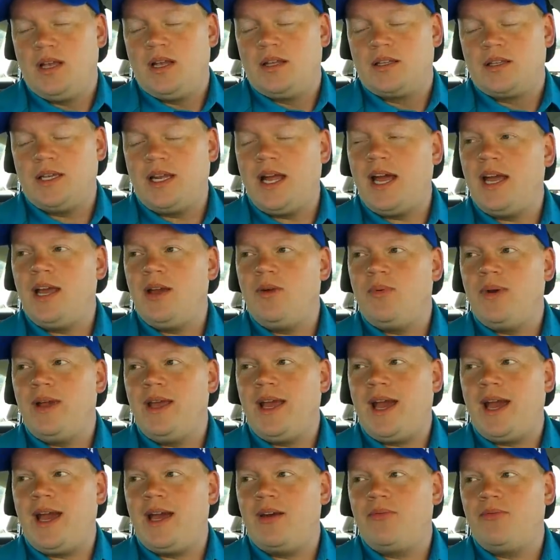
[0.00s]
Today we
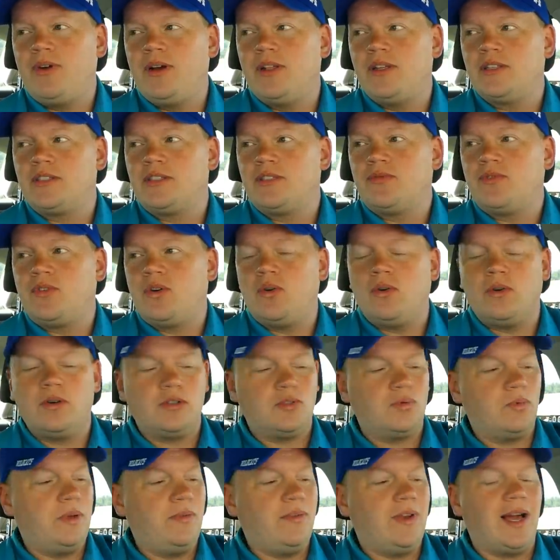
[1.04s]
have with us, of
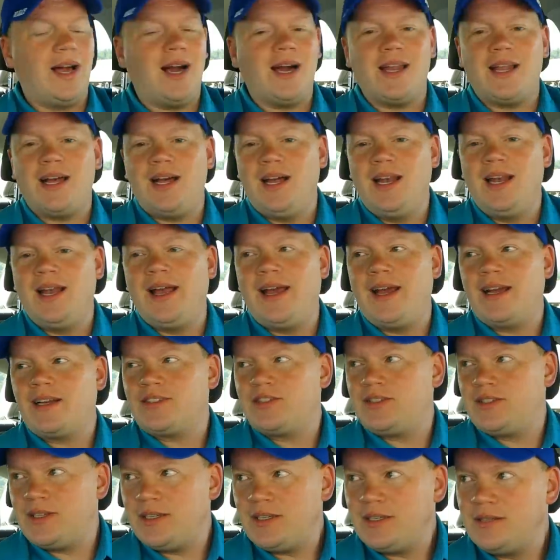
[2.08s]
course, we've got
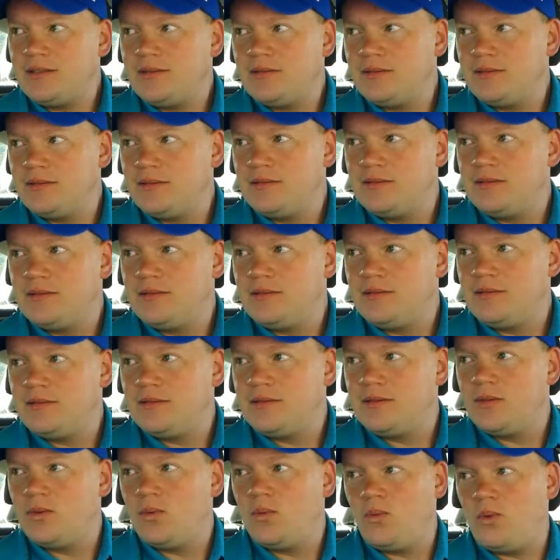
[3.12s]
Alexa.
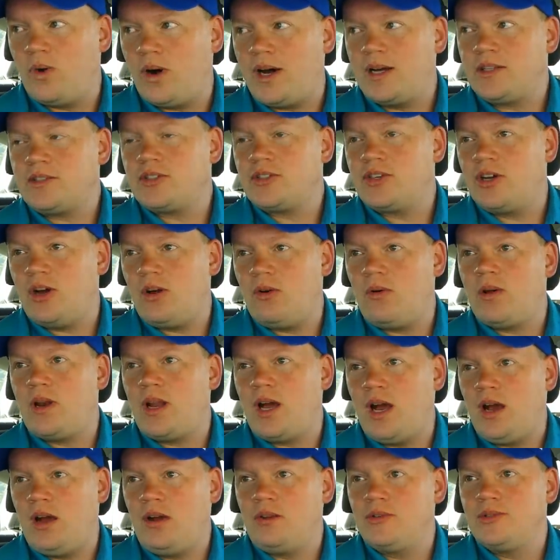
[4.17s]
What's going
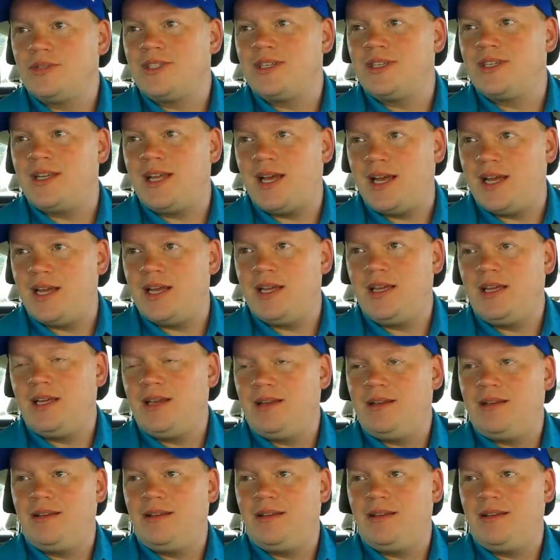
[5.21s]
on today?